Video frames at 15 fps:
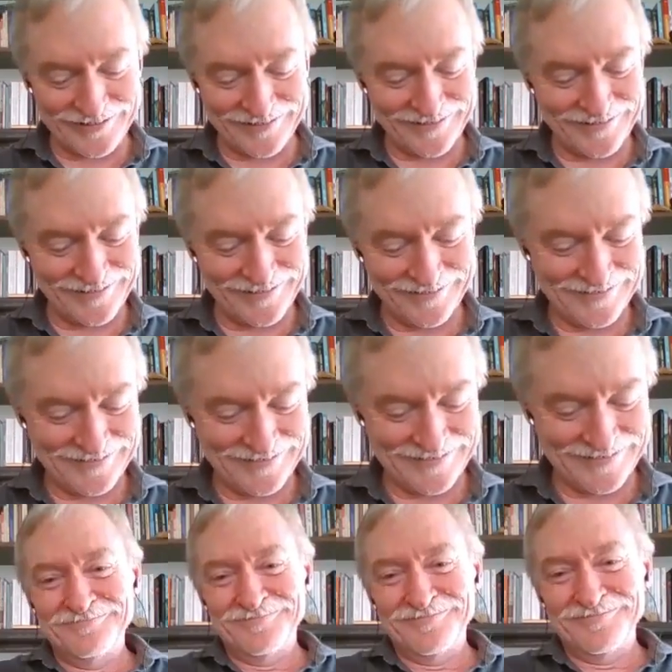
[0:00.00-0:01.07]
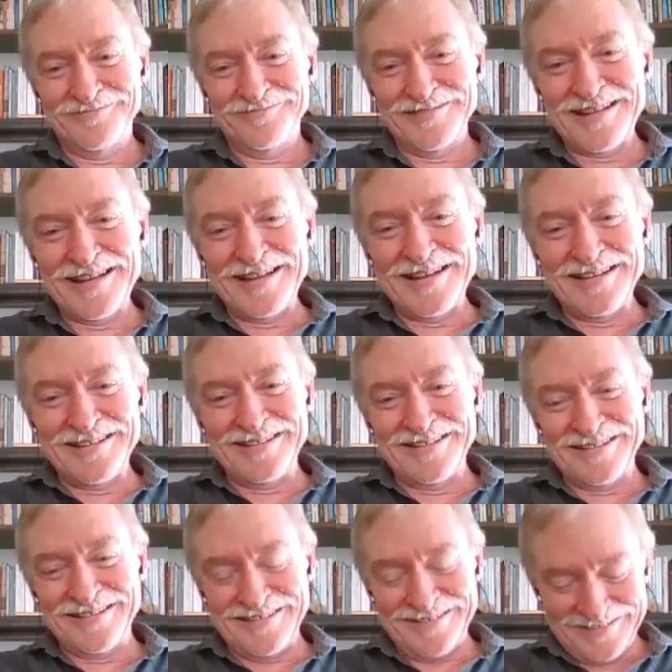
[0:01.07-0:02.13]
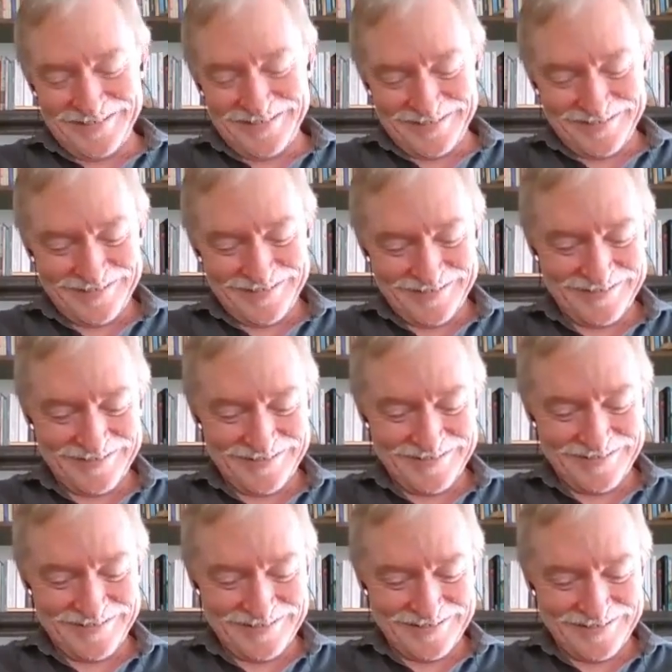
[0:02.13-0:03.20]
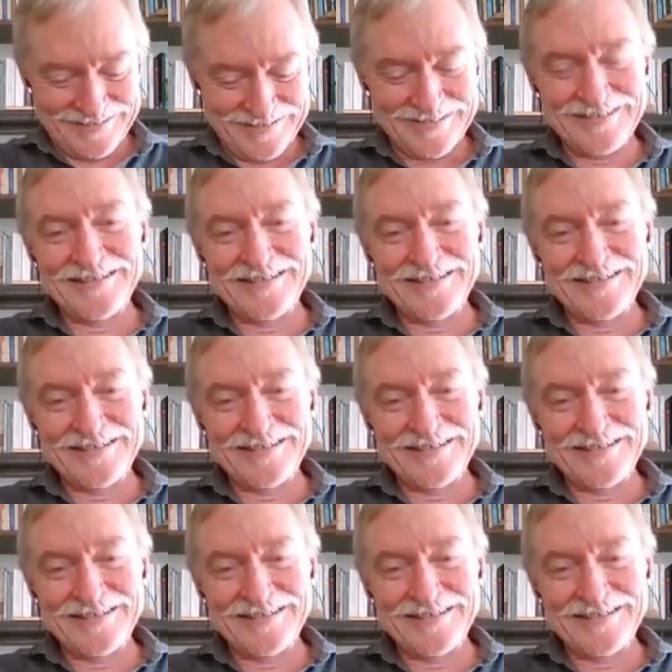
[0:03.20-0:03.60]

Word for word: So, um, so opportunity costs.